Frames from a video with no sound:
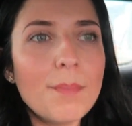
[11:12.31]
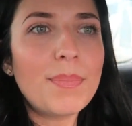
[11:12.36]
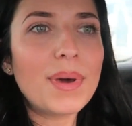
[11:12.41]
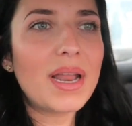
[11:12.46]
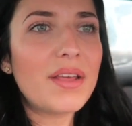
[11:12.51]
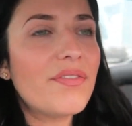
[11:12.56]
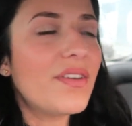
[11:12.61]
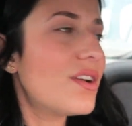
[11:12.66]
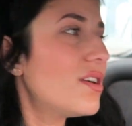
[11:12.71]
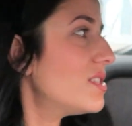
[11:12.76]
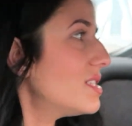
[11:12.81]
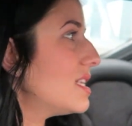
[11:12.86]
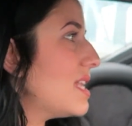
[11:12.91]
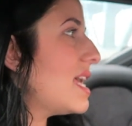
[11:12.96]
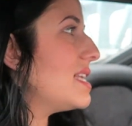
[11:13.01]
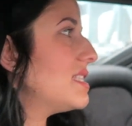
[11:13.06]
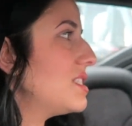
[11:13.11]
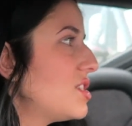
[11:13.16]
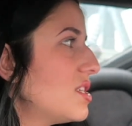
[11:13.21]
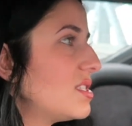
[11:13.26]
But I think for
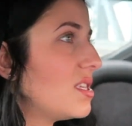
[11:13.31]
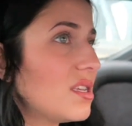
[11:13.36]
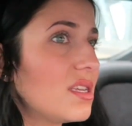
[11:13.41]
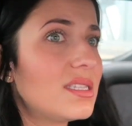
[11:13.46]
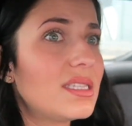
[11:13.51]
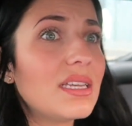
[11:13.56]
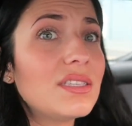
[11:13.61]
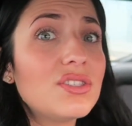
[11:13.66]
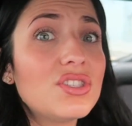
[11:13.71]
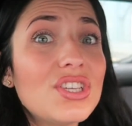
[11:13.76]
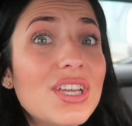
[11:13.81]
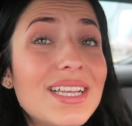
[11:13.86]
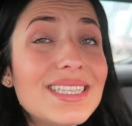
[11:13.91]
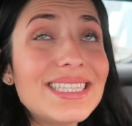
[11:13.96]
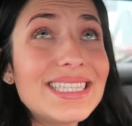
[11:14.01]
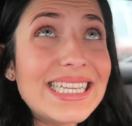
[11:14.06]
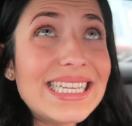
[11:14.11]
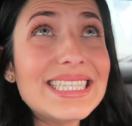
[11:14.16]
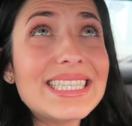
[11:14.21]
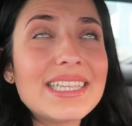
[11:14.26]
today, since it's such,
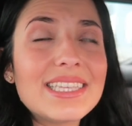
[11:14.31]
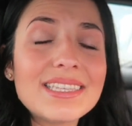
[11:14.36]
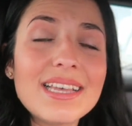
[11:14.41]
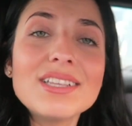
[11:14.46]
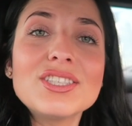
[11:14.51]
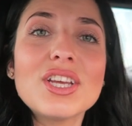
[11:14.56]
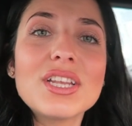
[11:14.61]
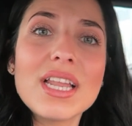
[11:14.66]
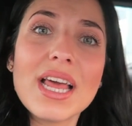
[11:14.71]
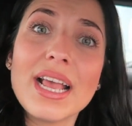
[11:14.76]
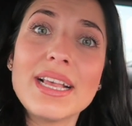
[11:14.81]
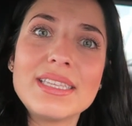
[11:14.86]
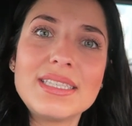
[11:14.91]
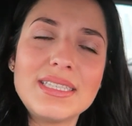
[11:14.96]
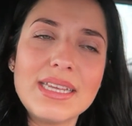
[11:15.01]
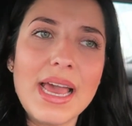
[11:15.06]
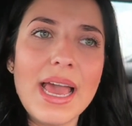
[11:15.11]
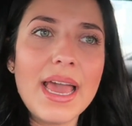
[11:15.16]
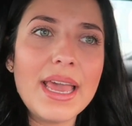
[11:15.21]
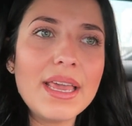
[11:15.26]
since it's such a nice
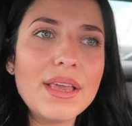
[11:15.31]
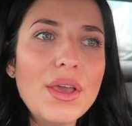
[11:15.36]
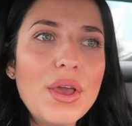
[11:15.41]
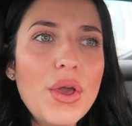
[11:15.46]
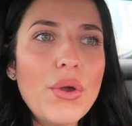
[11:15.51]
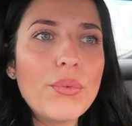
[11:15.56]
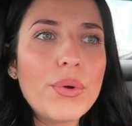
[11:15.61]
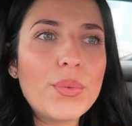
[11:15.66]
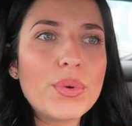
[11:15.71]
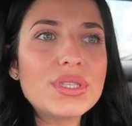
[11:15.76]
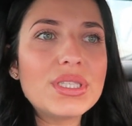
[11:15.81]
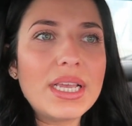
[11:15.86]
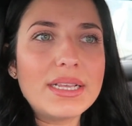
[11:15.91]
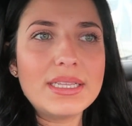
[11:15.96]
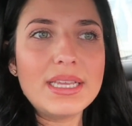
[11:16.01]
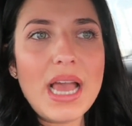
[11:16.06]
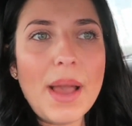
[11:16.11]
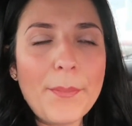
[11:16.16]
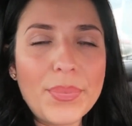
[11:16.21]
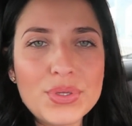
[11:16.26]
day, we would take
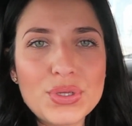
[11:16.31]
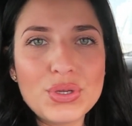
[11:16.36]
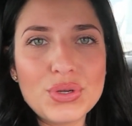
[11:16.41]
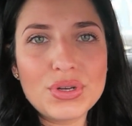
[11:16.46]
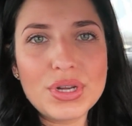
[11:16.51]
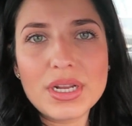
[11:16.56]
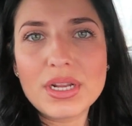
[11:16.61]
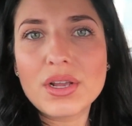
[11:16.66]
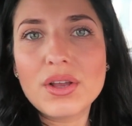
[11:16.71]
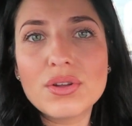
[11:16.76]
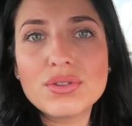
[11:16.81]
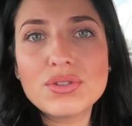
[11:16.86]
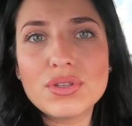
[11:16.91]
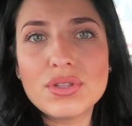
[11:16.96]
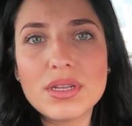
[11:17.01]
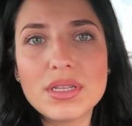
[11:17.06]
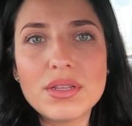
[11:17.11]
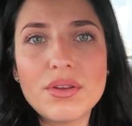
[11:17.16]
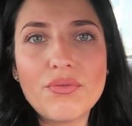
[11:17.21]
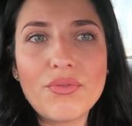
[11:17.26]
the opportunity to go to
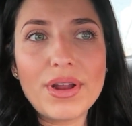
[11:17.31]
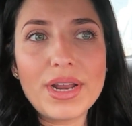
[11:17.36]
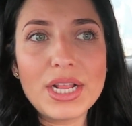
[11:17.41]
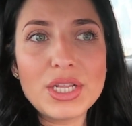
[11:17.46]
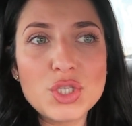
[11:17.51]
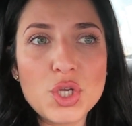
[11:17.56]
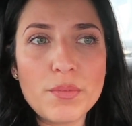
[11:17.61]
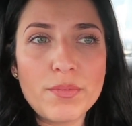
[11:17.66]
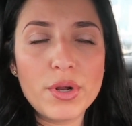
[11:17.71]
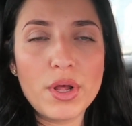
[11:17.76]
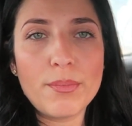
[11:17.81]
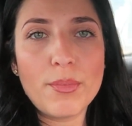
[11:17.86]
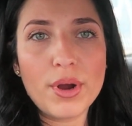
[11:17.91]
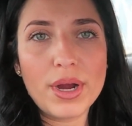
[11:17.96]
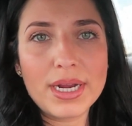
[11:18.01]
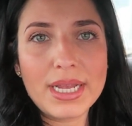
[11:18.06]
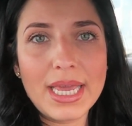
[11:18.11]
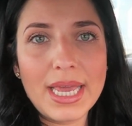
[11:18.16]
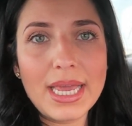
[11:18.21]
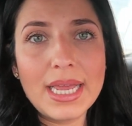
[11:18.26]
the Reading Terminal
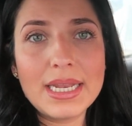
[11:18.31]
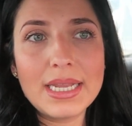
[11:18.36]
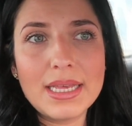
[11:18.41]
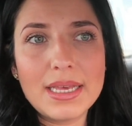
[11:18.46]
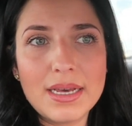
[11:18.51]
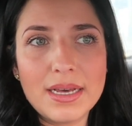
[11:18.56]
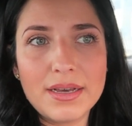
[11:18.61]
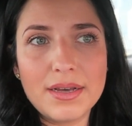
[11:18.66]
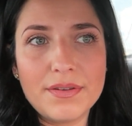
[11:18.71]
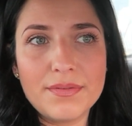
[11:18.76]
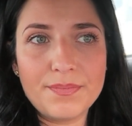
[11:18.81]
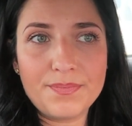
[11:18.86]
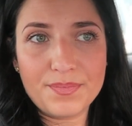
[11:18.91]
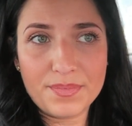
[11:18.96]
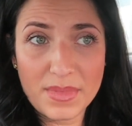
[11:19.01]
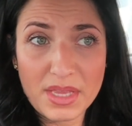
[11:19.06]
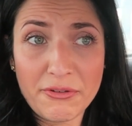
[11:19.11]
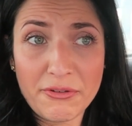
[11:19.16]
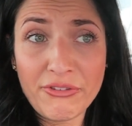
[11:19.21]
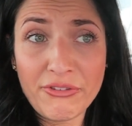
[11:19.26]
Market in uh,
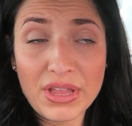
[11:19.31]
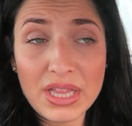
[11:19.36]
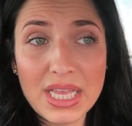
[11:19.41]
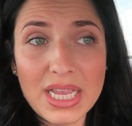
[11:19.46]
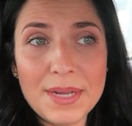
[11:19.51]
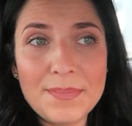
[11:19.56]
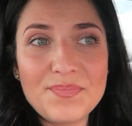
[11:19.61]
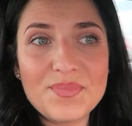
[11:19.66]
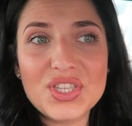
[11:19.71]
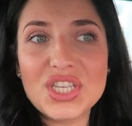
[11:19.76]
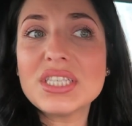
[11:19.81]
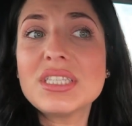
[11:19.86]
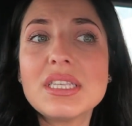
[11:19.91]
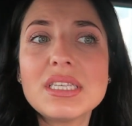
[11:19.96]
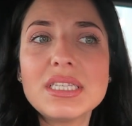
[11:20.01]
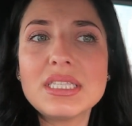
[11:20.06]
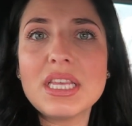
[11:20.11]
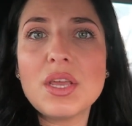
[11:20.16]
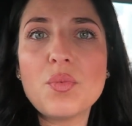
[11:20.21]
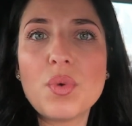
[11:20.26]
Philly just
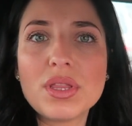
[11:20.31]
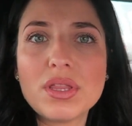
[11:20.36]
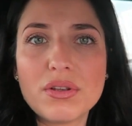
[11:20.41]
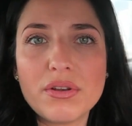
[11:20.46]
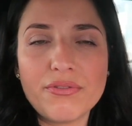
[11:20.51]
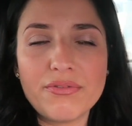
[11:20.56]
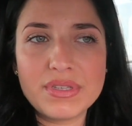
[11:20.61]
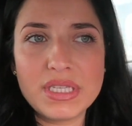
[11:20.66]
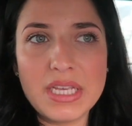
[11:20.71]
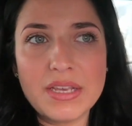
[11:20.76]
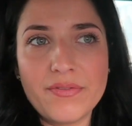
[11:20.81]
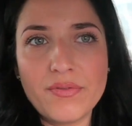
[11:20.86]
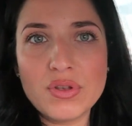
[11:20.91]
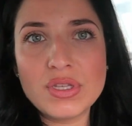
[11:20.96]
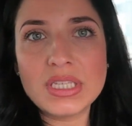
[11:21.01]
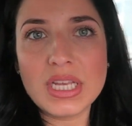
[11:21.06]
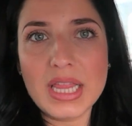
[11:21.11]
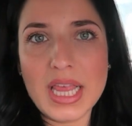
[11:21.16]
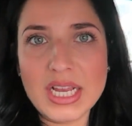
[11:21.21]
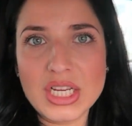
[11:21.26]
to see what their
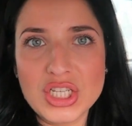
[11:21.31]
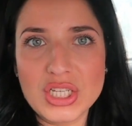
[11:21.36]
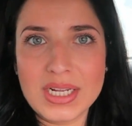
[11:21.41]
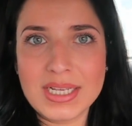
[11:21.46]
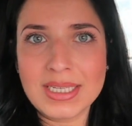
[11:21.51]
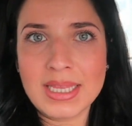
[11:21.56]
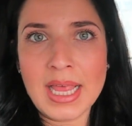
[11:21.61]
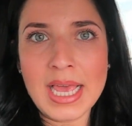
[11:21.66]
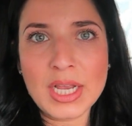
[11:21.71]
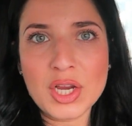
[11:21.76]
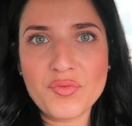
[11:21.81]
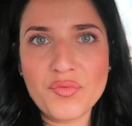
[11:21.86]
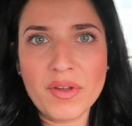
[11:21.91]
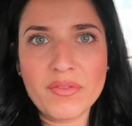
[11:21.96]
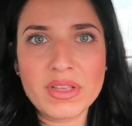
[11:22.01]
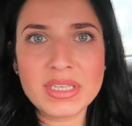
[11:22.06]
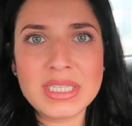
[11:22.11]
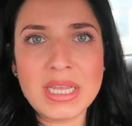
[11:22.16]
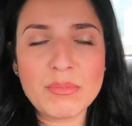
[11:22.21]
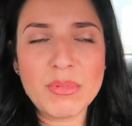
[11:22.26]
seafood selection is like
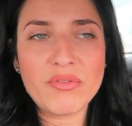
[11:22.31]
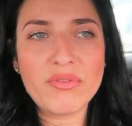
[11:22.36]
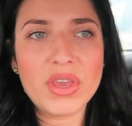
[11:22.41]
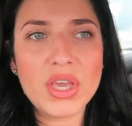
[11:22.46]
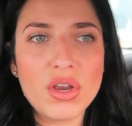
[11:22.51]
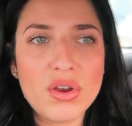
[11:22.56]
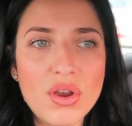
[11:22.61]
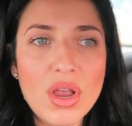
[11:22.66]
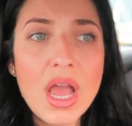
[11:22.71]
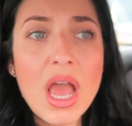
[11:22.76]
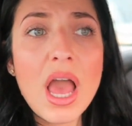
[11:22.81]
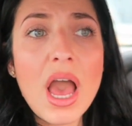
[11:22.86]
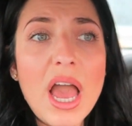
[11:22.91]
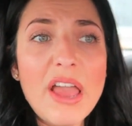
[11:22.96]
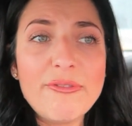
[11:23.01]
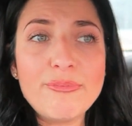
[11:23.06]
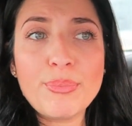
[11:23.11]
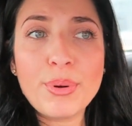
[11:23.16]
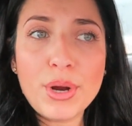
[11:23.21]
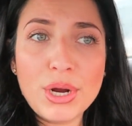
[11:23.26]
around this time of year.
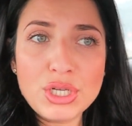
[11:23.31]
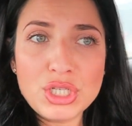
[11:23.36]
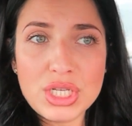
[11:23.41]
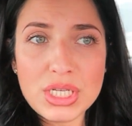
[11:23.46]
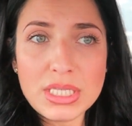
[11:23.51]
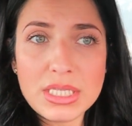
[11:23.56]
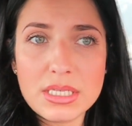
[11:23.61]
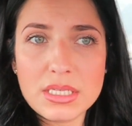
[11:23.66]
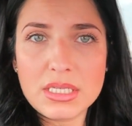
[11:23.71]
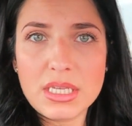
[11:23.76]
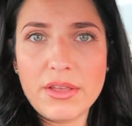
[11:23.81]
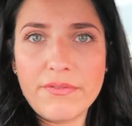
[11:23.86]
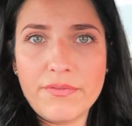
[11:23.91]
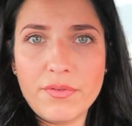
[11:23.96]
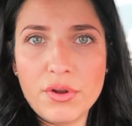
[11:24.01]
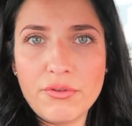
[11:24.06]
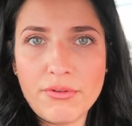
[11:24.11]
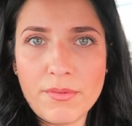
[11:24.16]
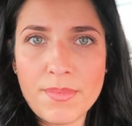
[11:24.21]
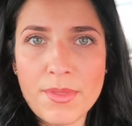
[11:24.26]
I purchased
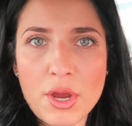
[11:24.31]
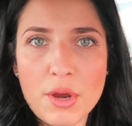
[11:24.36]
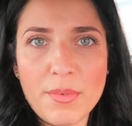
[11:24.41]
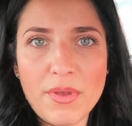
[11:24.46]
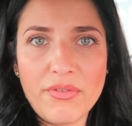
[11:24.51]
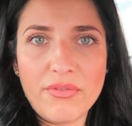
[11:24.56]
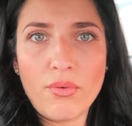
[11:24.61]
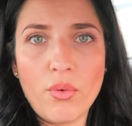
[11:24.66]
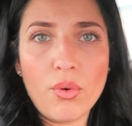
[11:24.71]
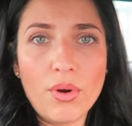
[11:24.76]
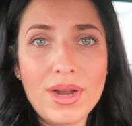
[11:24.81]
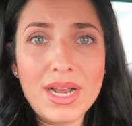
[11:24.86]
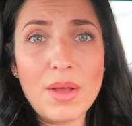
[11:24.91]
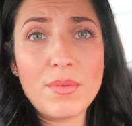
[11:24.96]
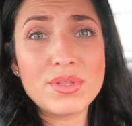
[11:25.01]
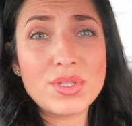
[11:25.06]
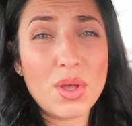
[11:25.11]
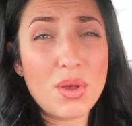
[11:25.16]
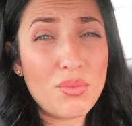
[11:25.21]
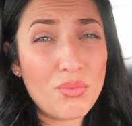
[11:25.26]
seafood from there before, and I
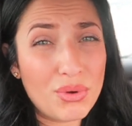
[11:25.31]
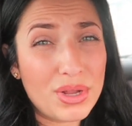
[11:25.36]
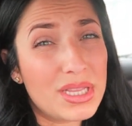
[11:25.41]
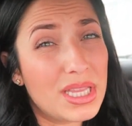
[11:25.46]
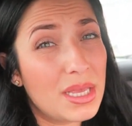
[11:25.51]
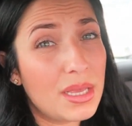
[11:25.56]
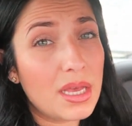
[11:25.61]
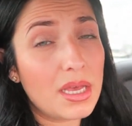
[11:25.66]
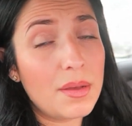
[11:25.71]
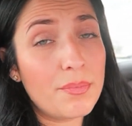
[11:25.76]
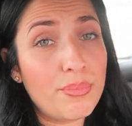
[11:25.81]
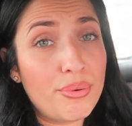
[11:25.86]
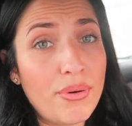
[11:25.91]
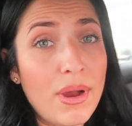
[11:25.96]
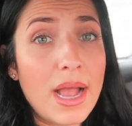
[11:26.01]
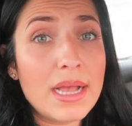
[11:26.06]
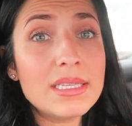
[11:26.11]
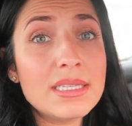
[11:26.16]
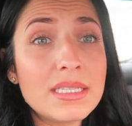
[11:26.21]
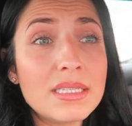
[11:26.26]
was really
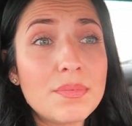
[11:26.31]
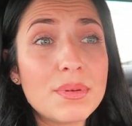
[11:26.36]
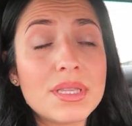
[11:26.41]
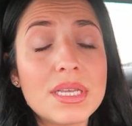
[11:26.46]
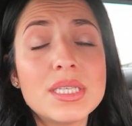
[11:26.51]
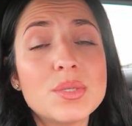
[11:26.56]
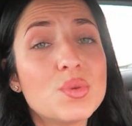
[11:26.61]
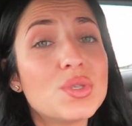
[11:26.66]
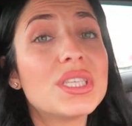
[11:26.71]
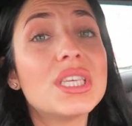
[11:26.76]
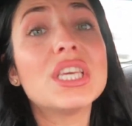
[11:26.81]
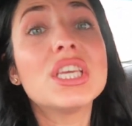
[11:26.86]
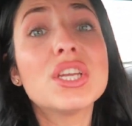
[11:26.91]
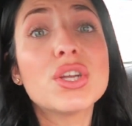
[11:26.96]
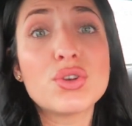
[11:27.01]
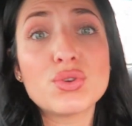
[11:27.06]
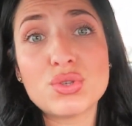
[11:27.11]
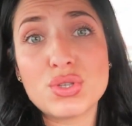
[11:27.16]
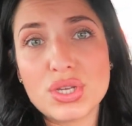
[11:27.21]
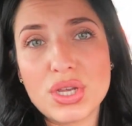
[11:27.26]
impressed, but this was
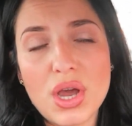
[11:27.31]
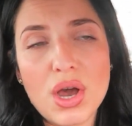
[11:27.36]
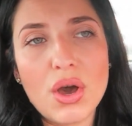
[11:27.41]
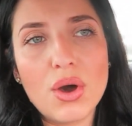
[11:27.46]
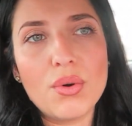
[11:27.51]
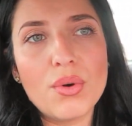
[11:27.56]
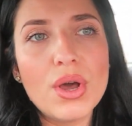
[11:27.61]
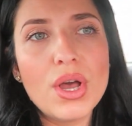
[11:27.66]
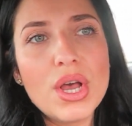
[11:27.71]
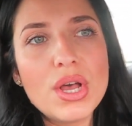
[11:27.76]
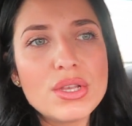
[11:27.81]
years ago.